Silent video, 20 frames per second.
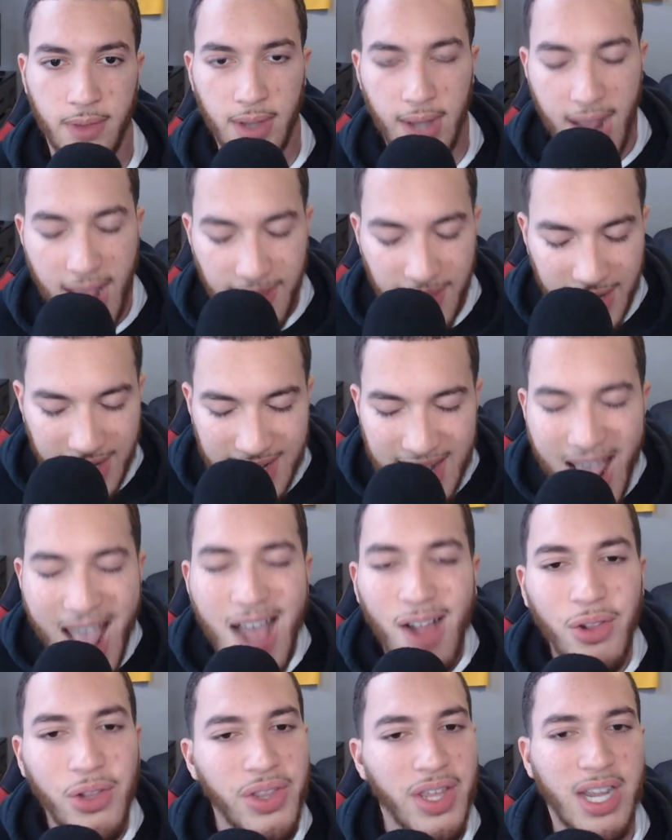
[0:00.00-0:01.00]
And the
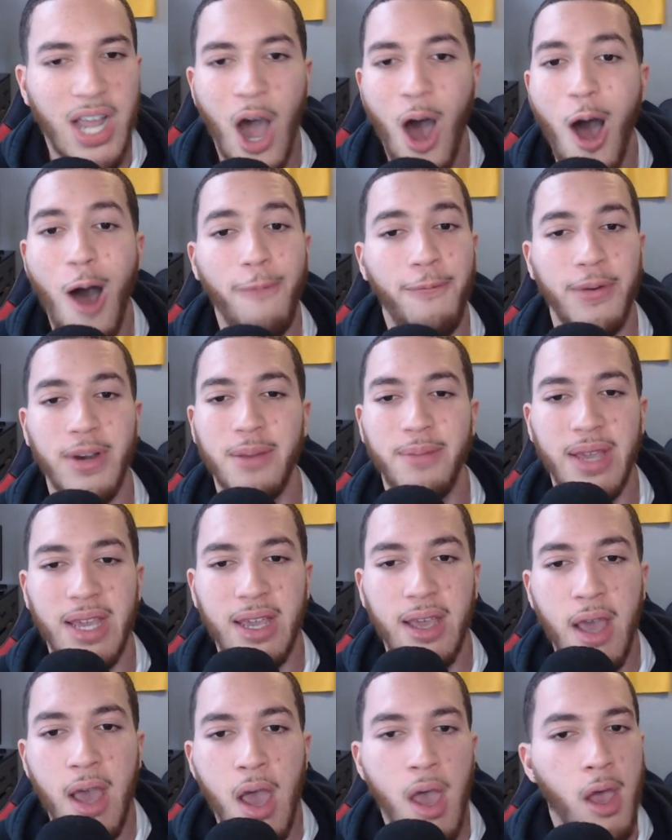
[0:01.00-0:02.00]
nail in the coffin to
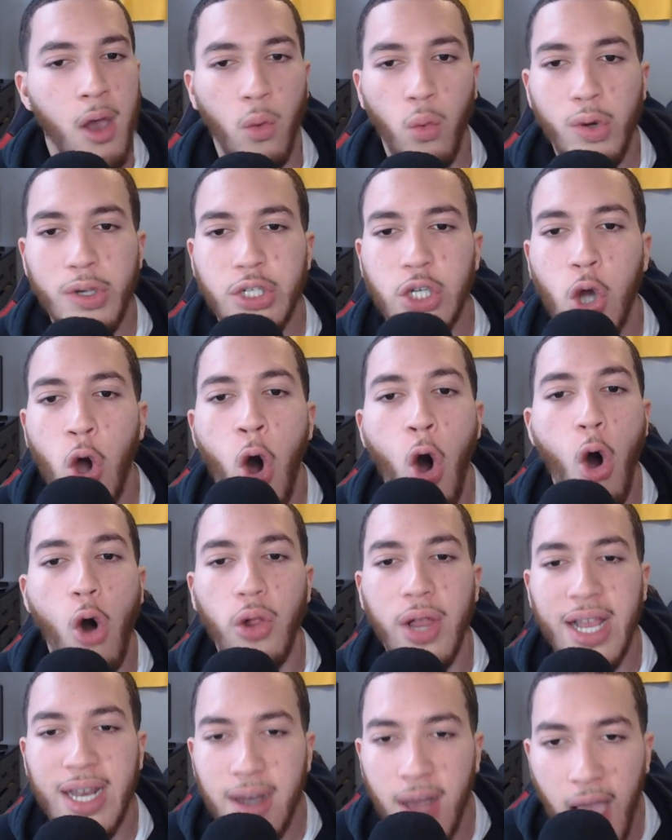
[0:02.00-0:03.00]
me was
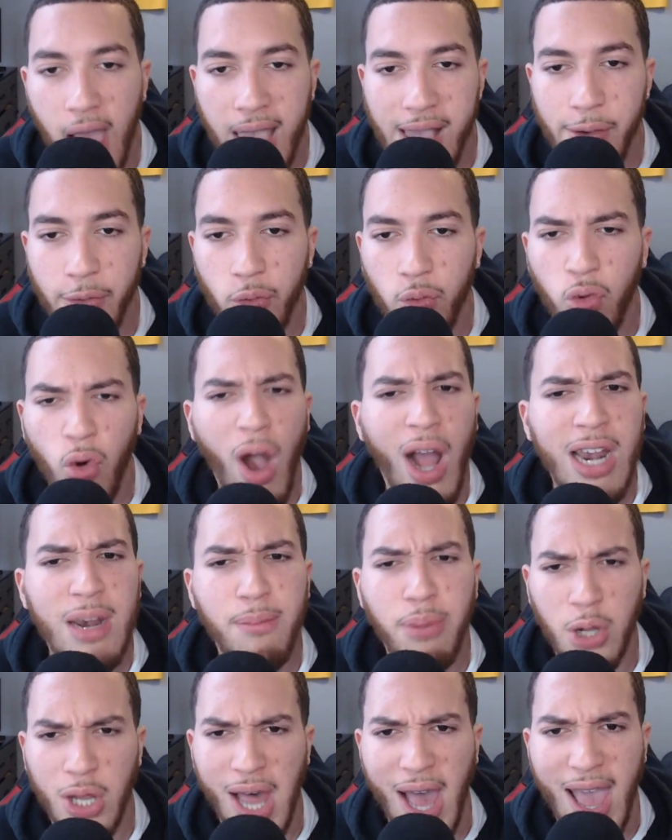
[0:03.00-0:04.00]
calling a run
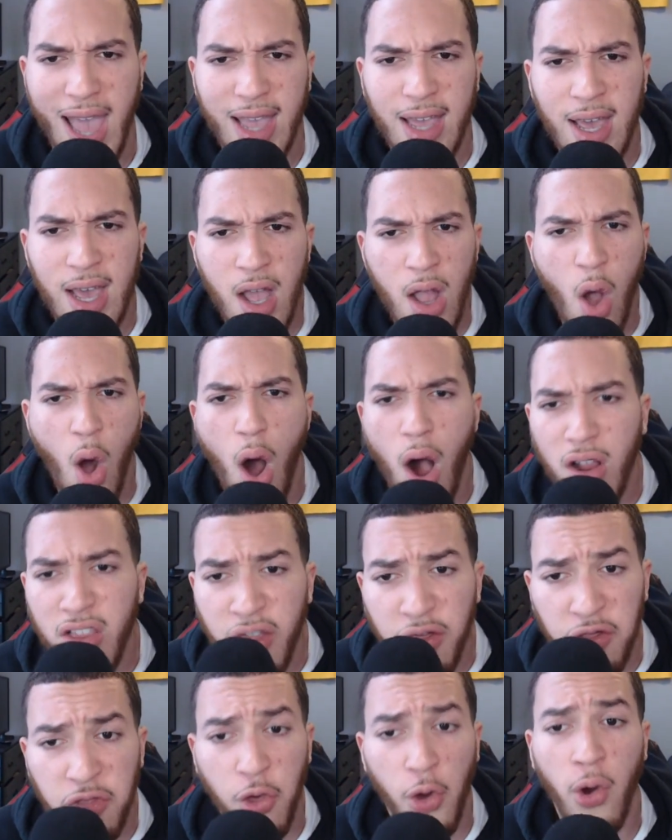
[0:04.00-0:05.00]
play on
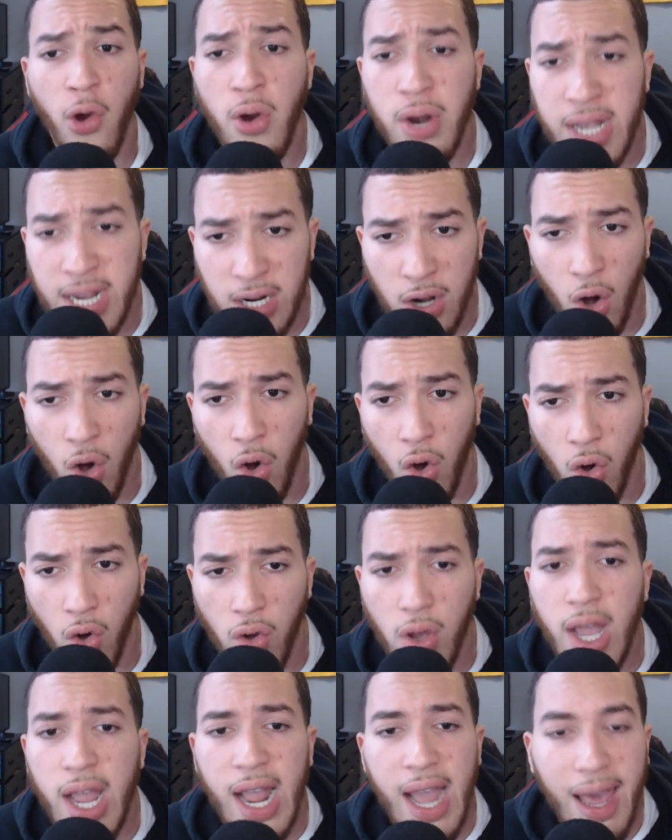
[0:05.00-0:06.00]
third and goal
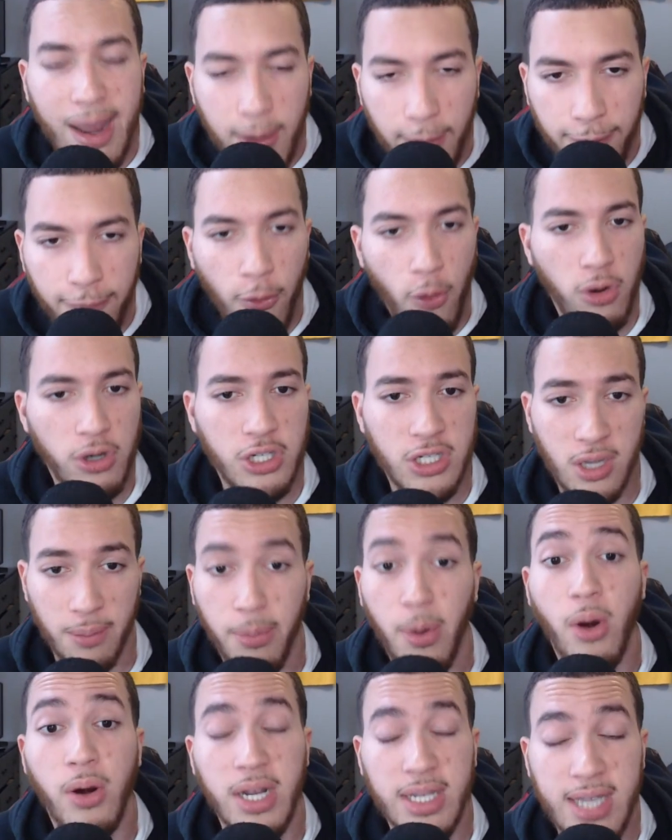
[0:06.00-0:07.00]
and forced to
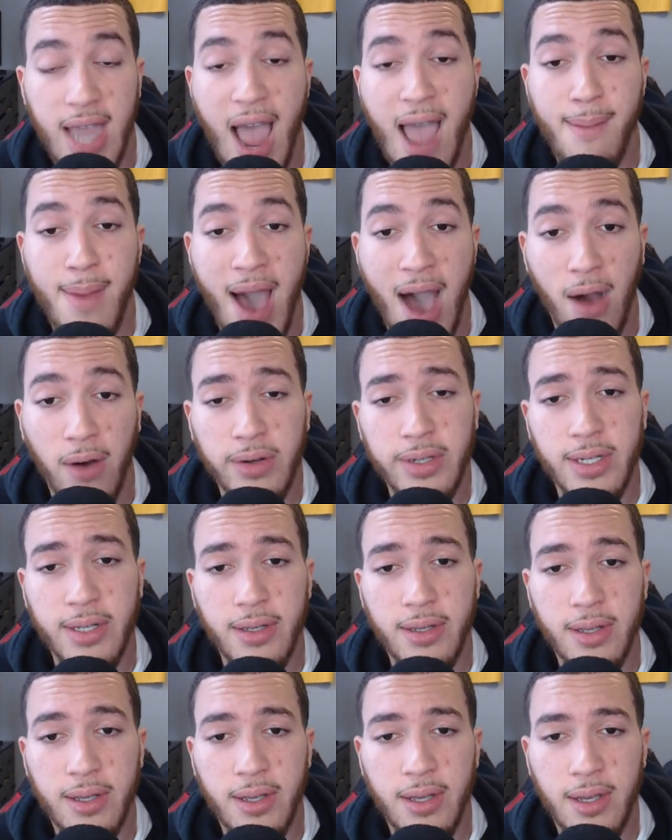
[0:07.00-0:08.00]
burn a timeout.
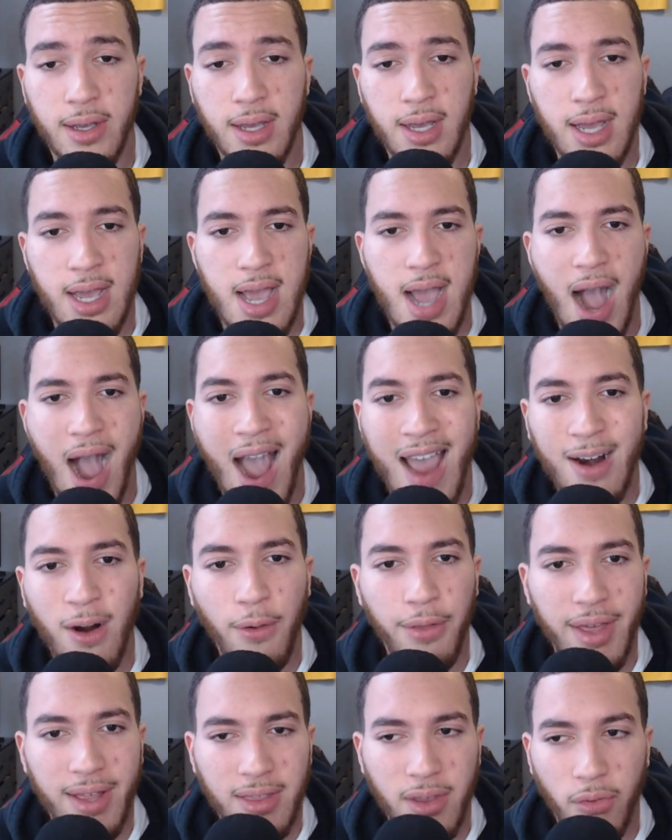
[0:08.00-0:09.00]
I don't
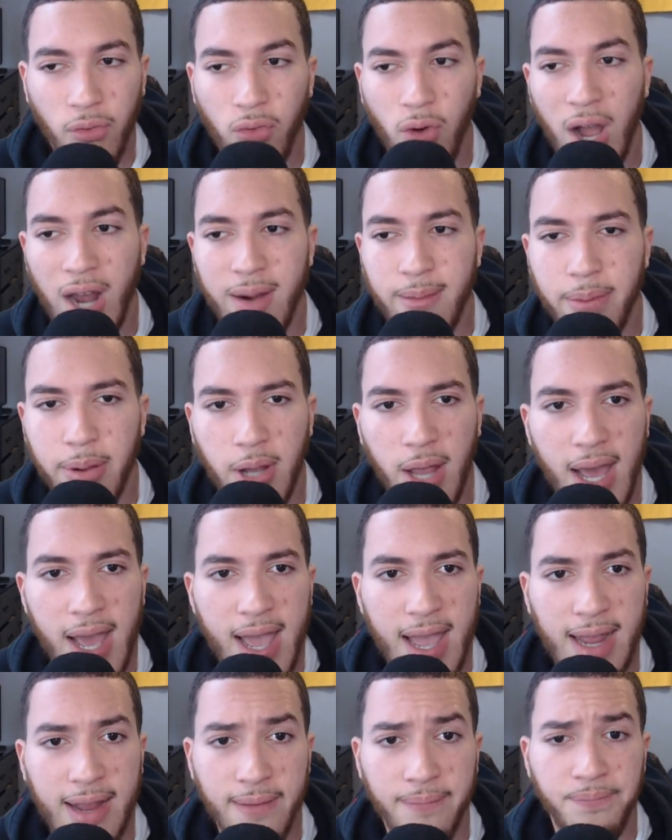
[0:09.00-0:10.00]
think the run
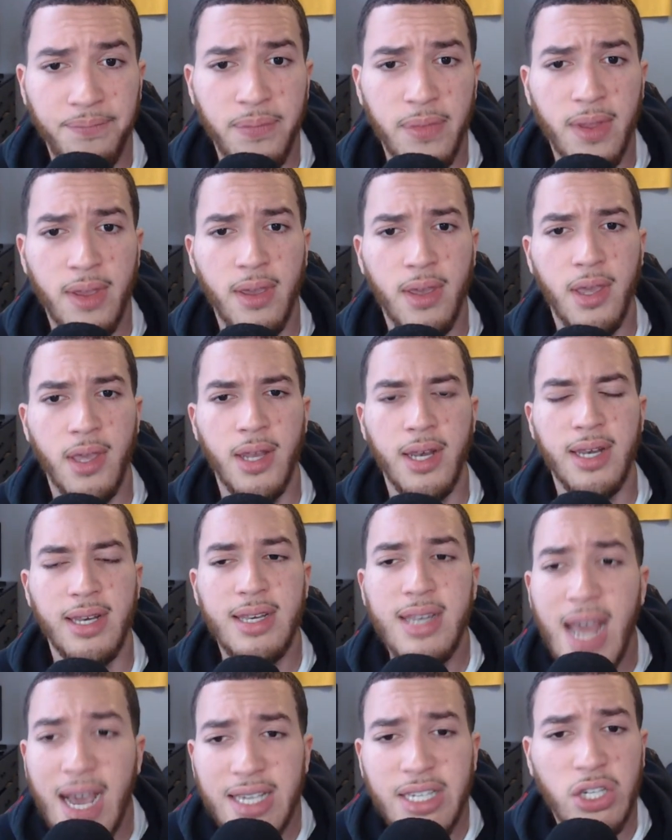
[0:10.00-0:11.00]
play
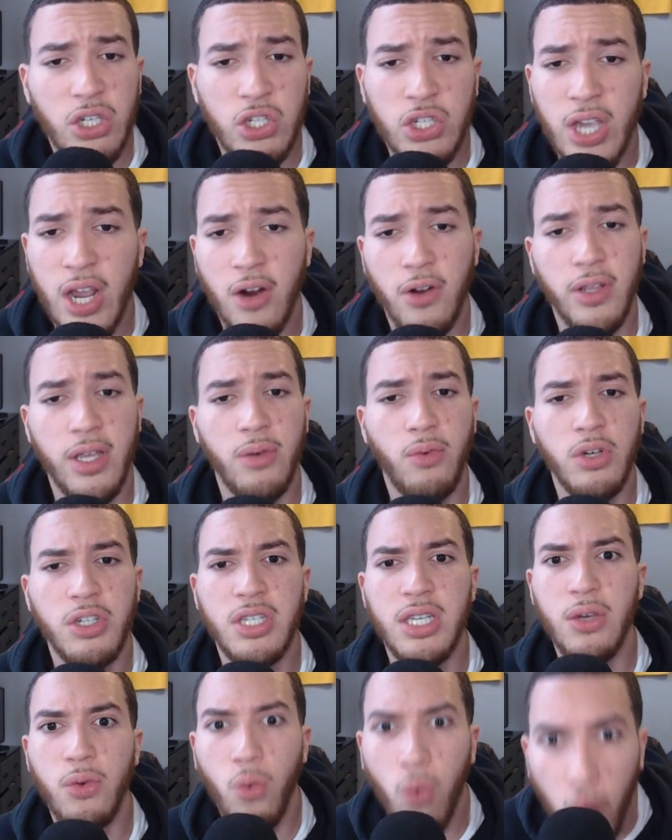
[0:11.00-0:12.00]
necessarily was
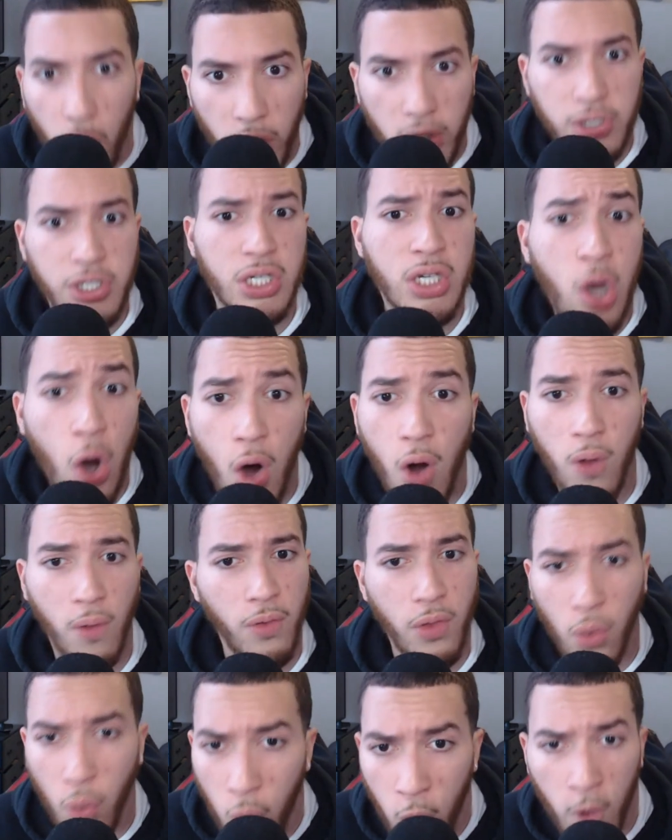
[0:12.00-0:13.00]
the worst call in
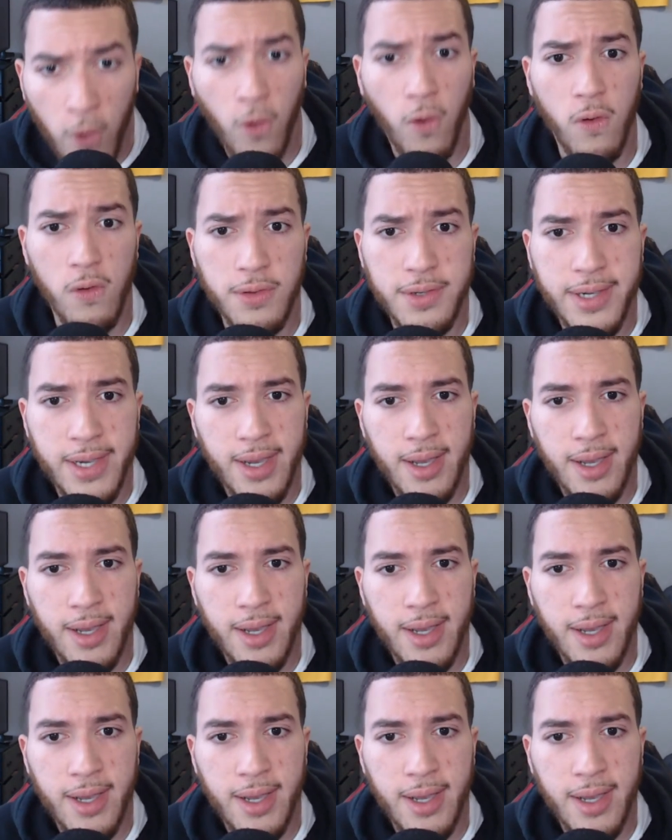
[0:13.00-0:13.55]
the world.